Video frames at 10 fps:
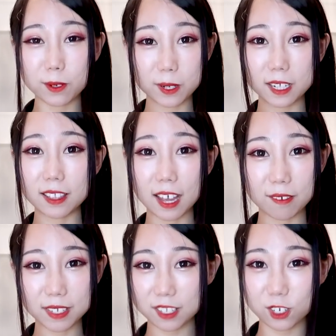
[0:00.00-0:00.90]
Really
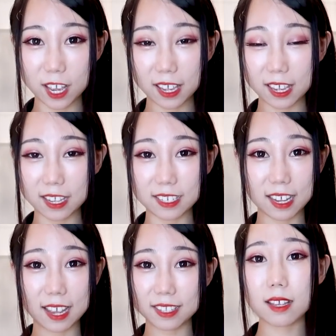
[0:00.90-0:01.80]
love this jacket.
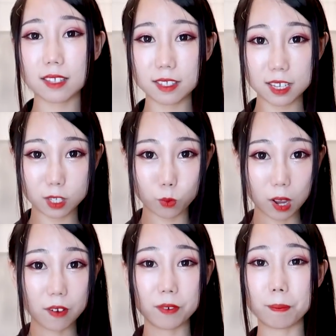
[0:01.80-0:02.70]
I think this is
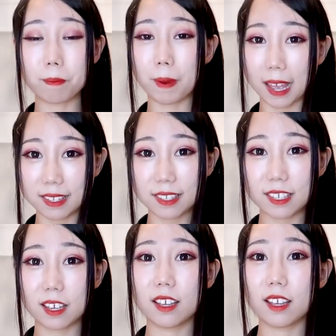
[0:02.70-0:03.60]
one of the
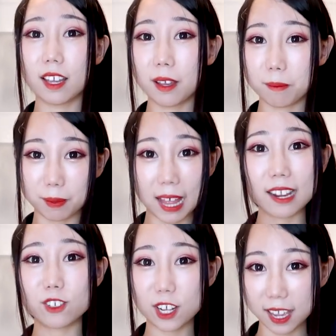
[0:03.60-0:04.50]
best
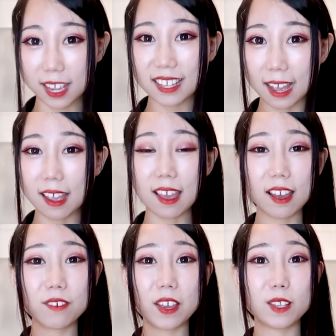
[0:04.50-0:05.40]
black jacket I
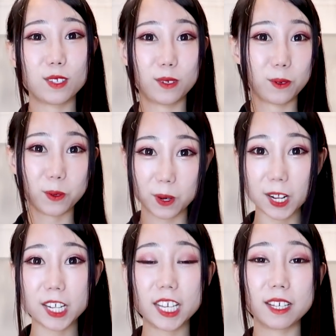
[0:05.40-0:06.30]
have. It's
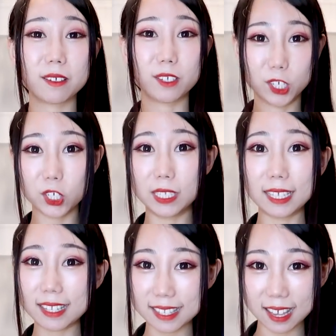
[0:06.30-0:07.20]
really good
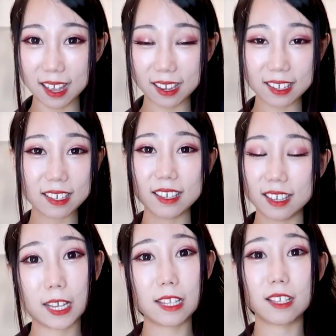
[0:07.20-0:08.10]
design
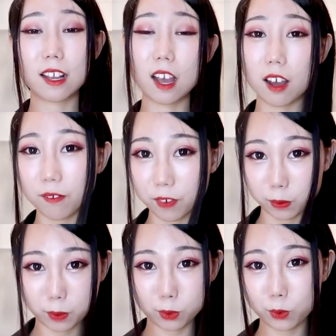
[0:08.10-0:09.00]
and it's
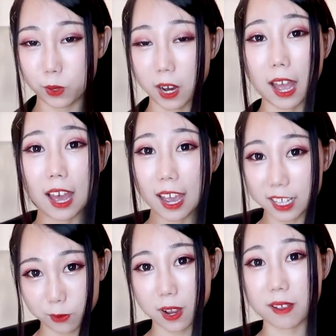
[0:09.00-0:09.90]
comfortable to wear. I
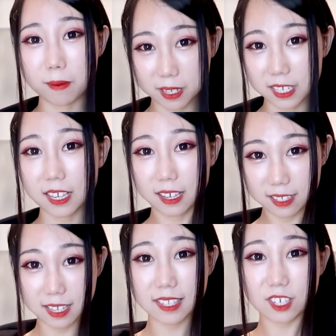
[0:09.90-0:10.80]
highly recommend
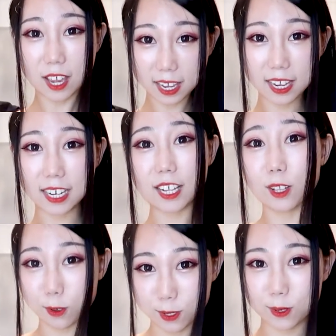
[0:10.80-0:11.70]
this jacket. It
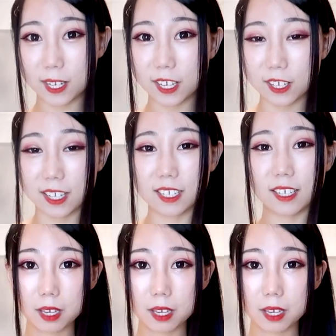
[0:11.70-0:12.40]
looks really good.